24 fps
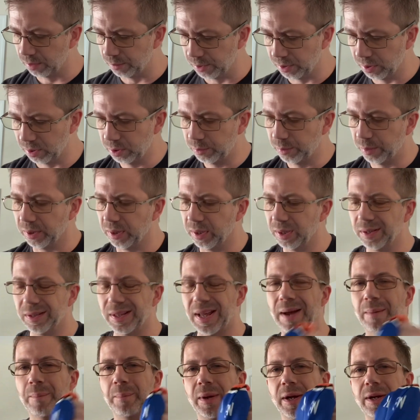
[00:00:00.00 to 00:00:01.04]
of those. But that
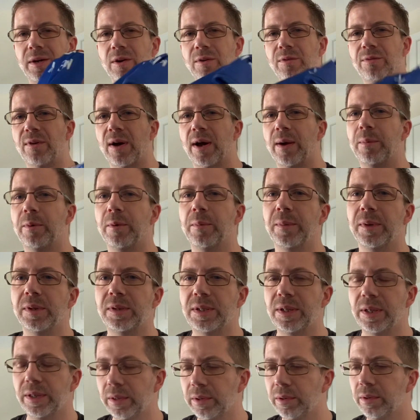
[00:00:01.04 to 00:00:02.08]
microfiber
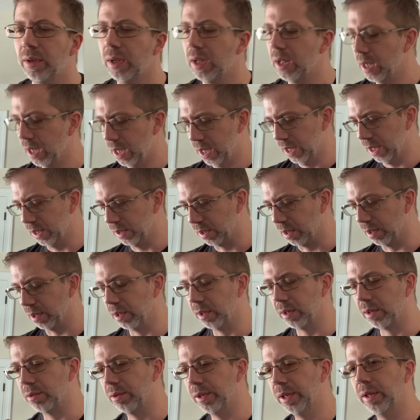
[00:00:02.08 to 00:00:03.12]
material is gonna
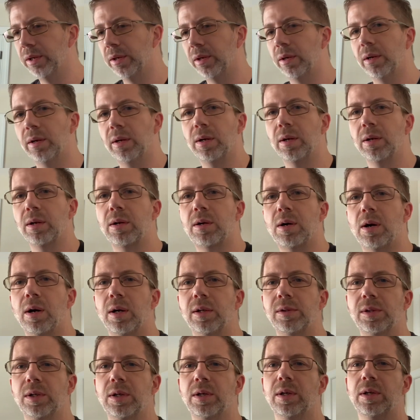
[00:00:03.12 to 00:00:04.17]
clean your cards
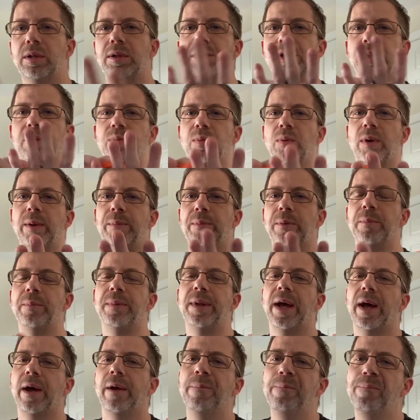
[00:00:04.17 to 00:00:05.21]
good. Just wipe them
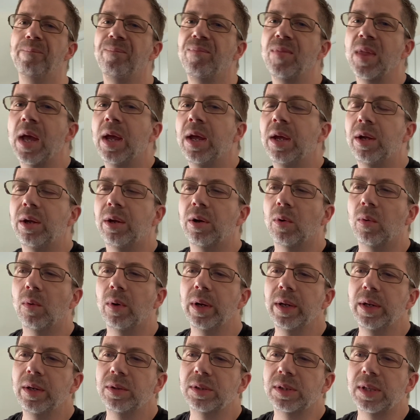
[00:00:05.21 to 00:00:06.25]
down. You don't want to
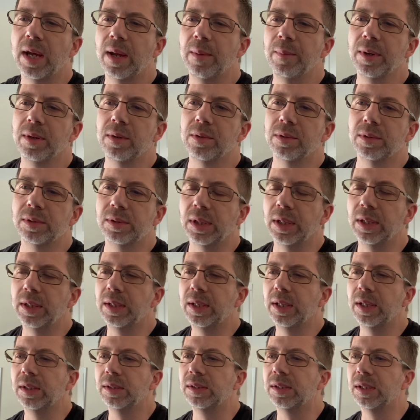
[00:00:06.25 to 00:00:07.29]
use chemicals and
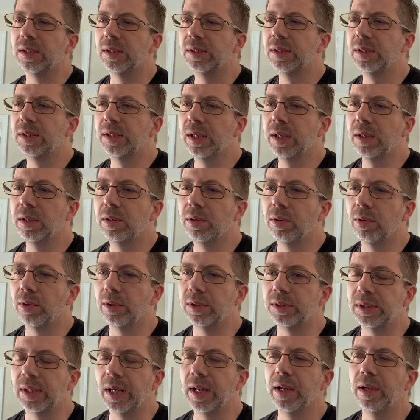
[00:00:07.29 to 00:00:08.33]
things that stick or
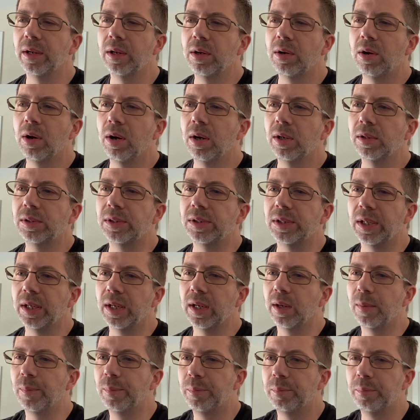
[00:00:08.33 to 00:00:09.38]
stay on the cards to
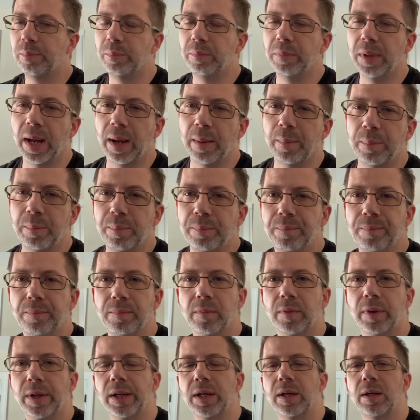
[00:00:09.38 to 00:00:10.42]
get that
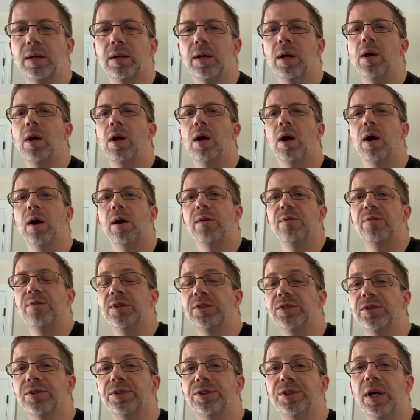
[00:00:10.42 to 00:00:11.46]
like
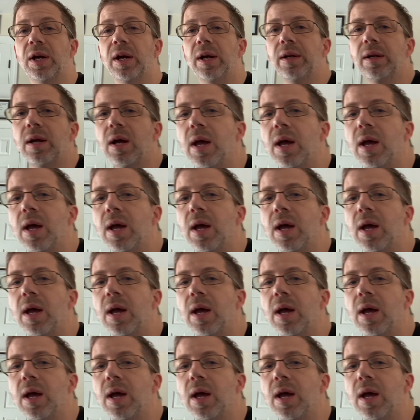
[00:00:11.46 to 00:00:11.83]
artificial shine,